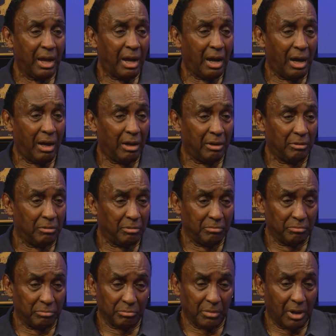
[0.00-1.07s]

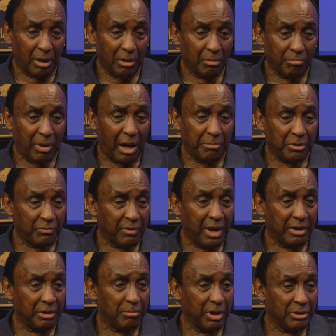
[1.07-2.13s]
Bob
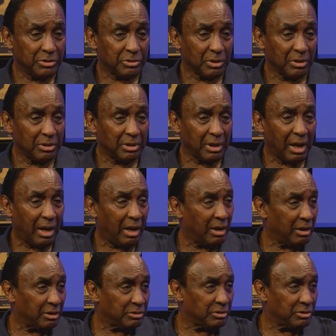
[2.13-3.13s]
Devin made sure that I